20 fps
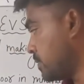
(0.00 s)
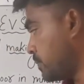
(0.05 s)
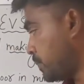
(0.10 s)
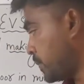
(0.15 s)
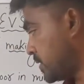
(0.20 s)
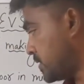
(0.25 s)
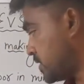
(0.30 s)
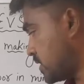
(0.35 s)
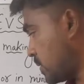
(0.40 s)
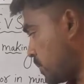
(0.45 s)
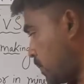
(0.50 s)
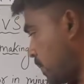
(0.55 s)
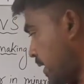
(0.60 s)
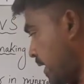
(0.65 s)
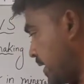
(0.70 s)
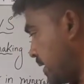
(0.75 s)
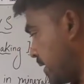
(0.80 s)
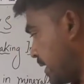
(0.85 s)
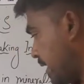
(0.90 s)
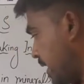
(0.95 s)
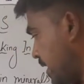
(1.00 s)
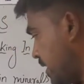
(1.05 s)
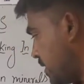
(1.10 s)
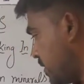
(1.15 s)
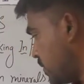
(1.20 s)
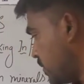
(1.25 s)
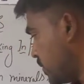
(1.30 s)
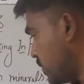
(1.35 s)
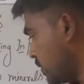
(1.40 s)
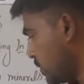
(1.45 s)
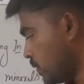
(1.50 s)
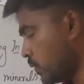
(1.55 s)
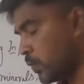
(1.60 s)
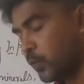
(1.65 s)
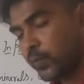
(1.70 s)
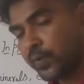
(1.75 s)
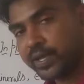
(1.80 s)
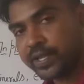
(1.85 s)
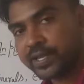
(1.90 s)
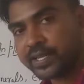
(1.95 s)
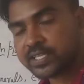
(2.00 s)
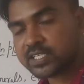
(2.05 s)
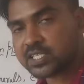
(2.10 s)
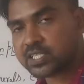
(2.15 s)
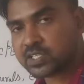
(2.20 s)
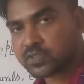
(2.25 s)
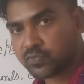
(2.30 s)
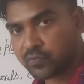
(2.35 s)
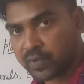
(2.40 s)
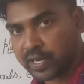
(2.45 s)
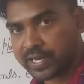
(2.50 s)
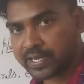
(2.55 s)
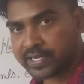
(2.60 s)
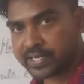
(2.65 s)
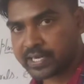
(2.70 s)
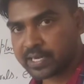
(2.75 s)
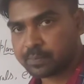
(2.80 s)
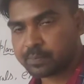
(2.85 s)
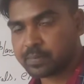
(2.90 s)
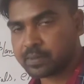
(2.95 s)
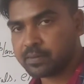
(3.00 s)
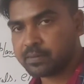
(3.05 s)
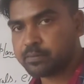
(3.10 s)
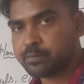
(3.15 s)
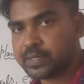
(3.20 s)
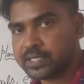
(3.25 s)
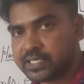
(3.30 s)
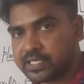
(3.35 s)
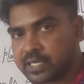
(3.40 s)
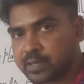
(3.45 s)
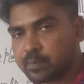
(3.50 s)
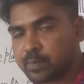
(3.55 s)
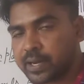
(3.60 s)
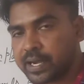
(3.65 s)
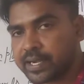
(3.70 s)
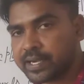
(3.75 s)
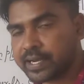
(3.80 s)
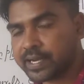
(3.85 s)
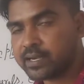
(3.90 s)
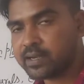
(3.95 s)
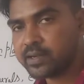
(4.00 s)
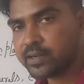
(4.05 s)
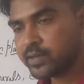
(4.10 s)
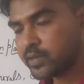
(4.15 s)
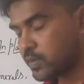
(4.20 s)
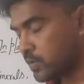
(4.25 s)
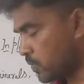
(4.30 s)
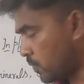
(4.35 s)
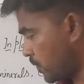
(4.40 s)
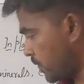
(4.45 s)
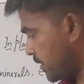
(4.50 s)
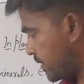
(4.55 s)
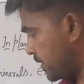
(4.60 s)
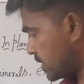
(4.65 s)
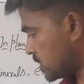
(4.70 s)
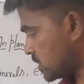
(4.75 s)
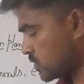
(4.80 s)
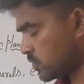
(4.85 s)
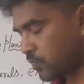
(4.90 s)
Pitcher plant and Venus flytrap. Pitcher plant and Venus